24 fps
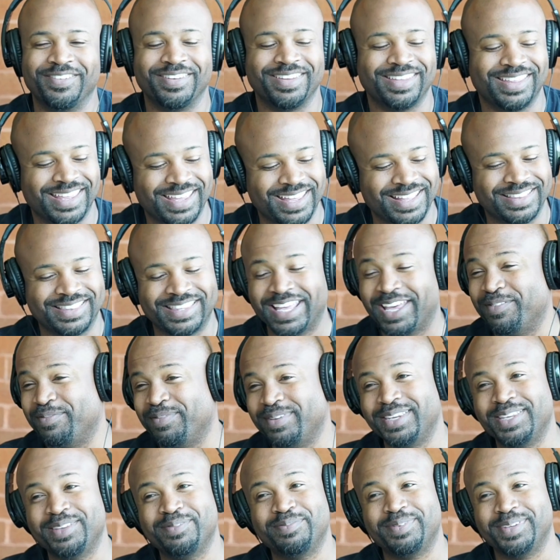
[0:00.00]
it ain't that
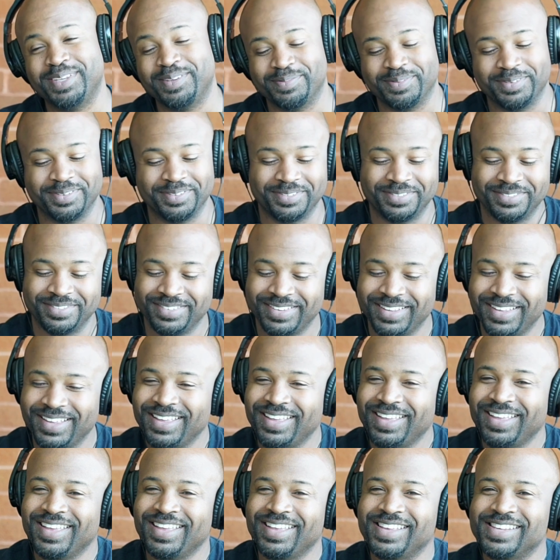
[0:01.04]
many people.
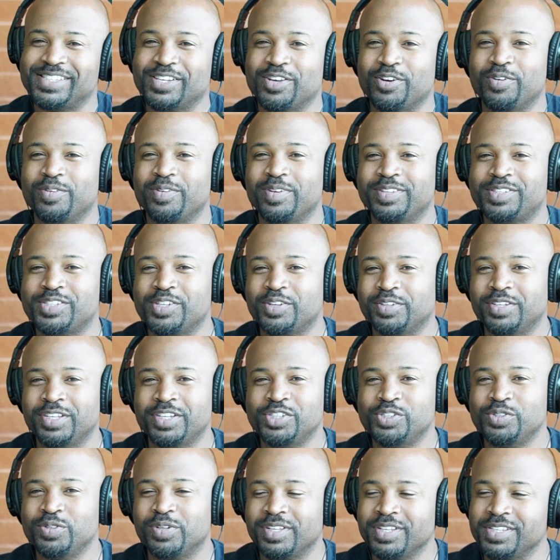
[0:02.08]
So
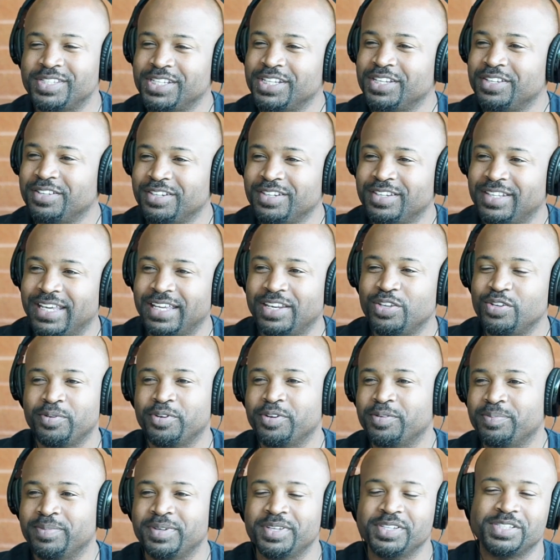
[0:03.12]
did you continue to date or you
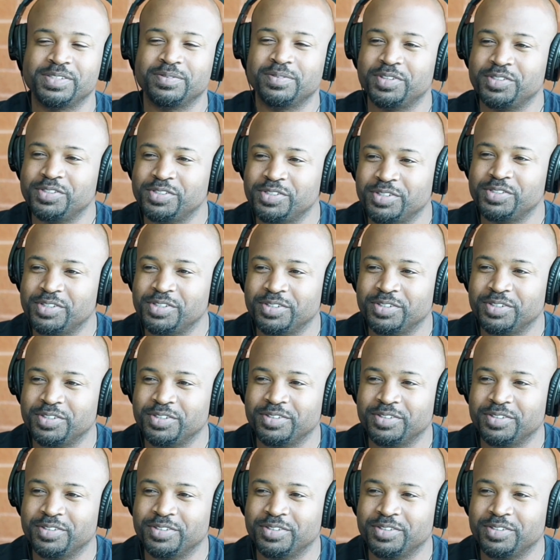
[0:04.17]
just abort mission? What'd you do?